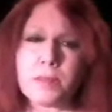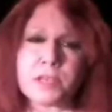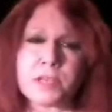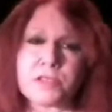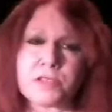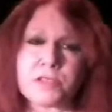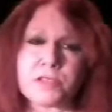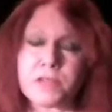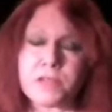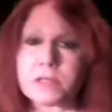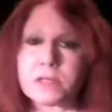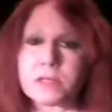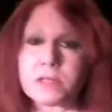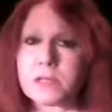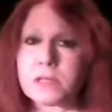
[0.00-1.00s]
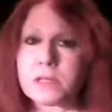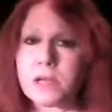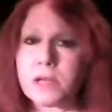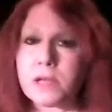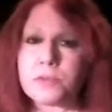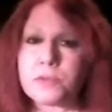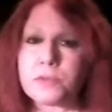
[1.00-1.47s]
because I felt
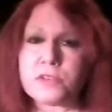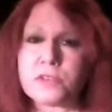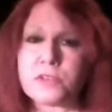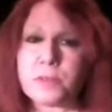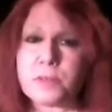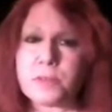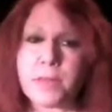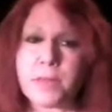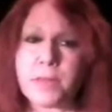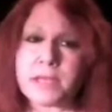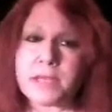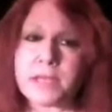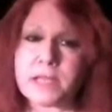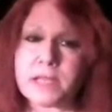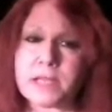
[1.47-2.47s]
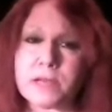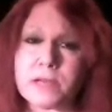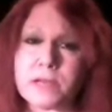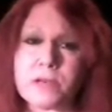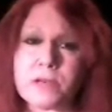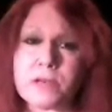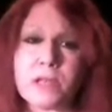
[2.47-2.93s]
I was acting
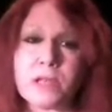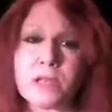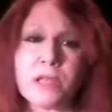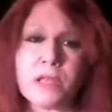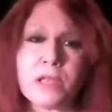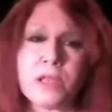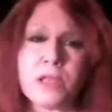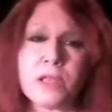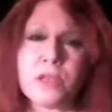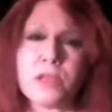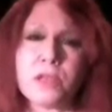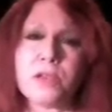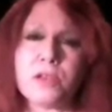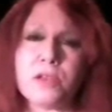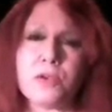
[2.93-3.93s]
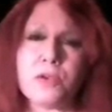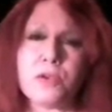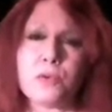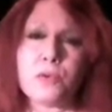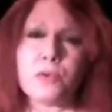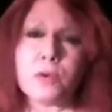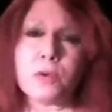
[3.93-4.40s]
out
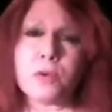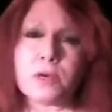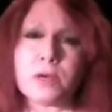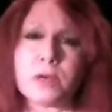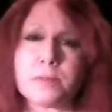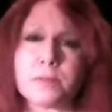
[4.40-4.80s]
to